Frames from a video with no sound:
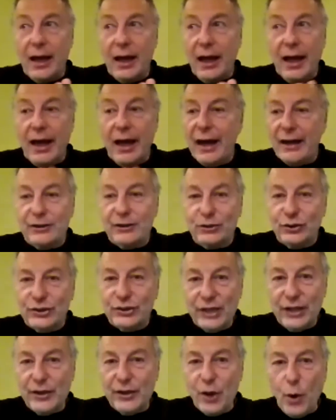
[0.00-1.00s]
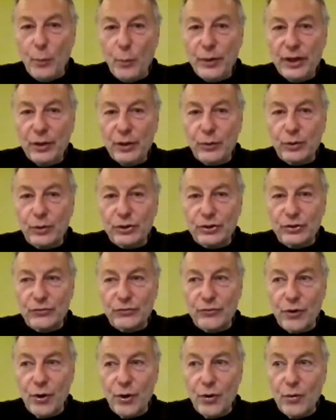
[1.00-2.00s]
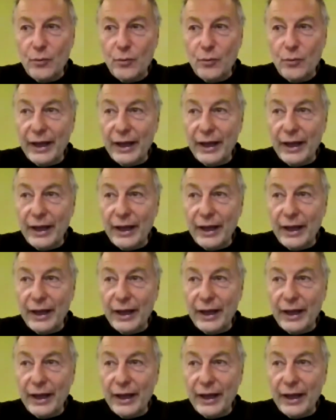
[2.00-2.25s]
as you said, the opening was in Rome.